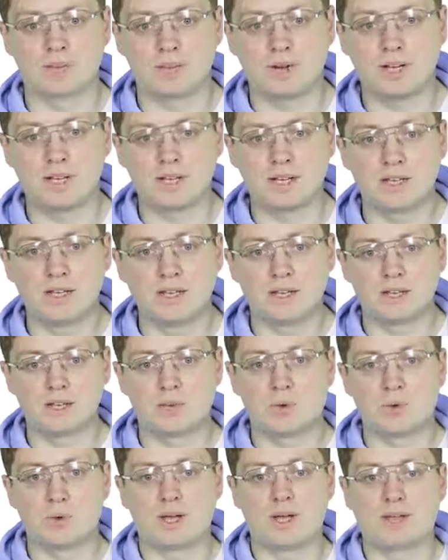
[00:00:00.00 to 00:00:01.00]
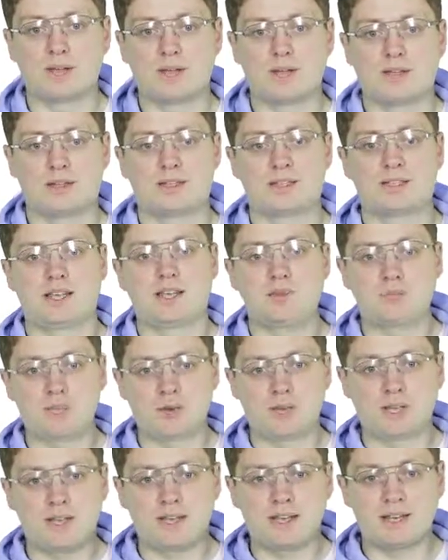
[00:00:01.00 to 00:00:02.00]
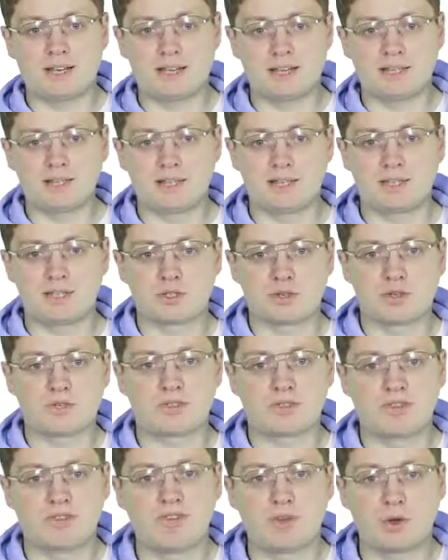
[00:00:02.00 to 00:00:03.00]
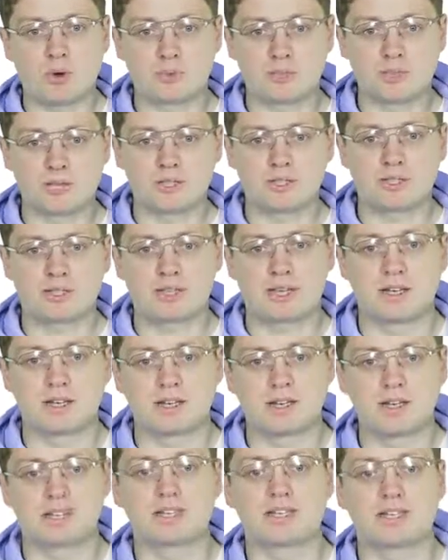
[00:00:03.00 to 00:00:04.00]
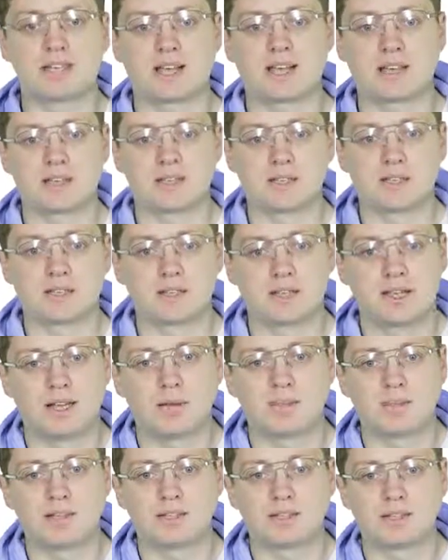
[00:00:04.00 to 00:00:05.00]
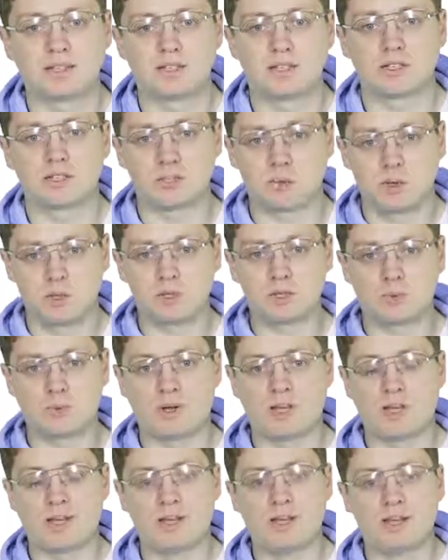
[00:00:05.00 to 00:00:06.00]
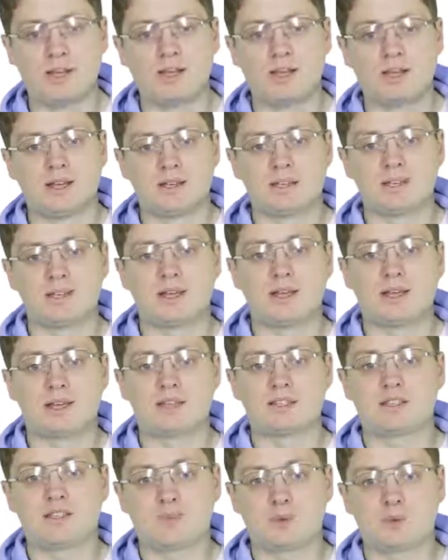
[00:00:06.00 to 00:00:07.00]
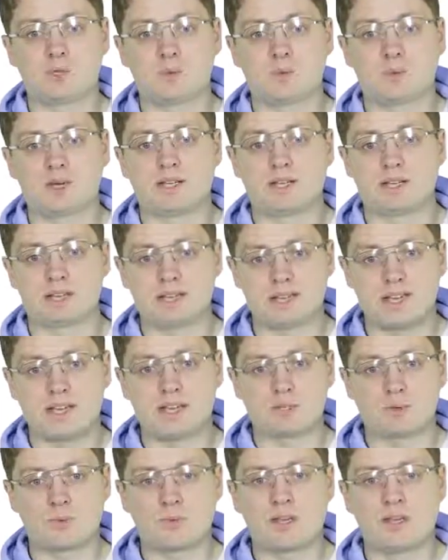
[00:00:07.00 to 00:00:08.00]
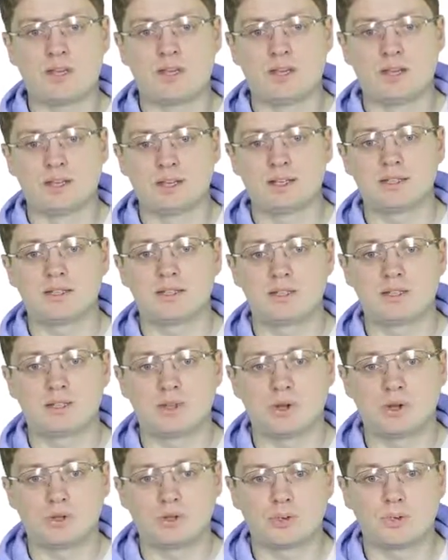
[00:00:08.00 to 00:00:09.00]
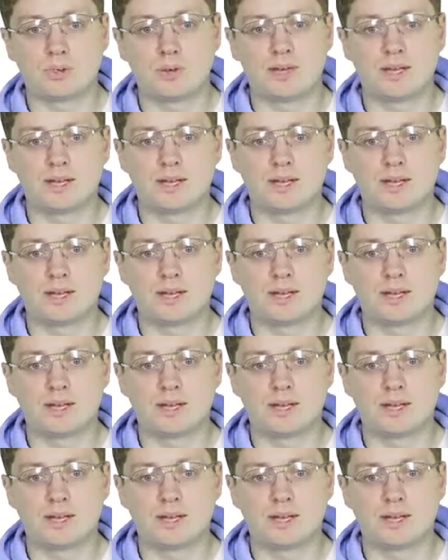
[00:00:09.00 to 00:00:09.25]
Right? So when the input data consists of 3 objects, such as the second element is the smallest one, the first one is the next one, and the third